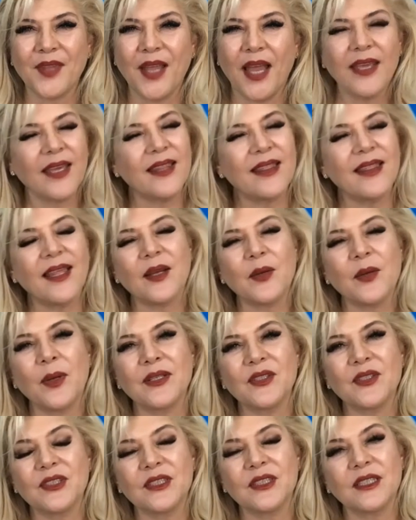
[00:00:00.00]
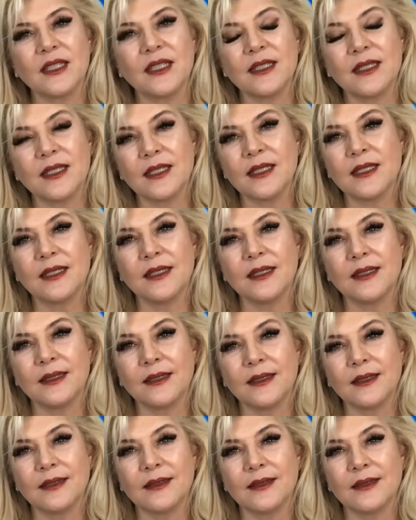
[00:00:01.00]
I get that question
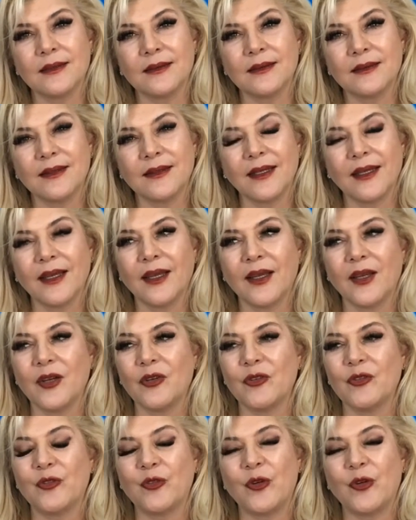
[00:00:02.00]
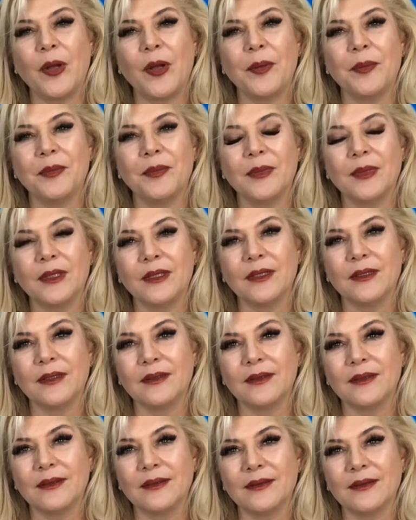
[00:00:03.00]
consistently from
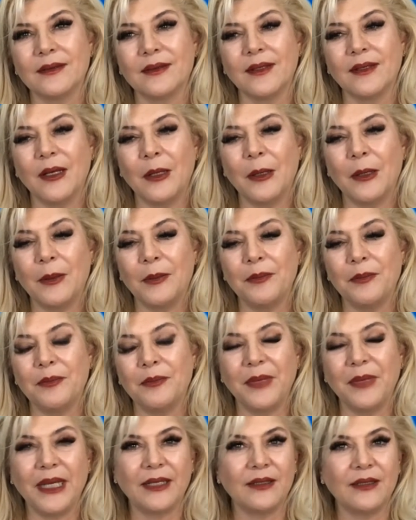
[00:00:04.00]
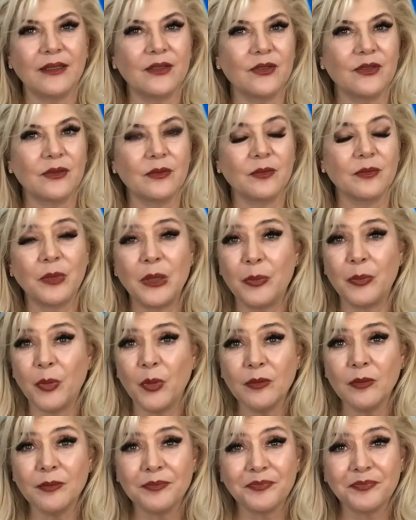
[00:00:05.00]
married
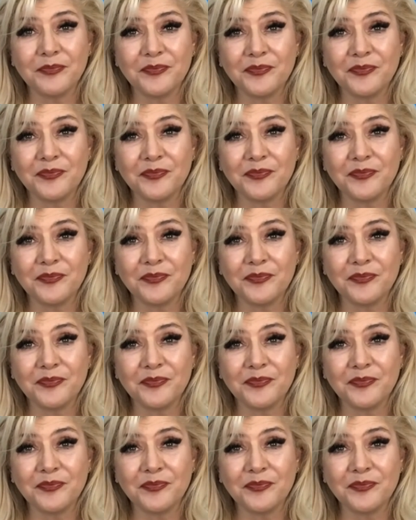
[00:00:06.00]
people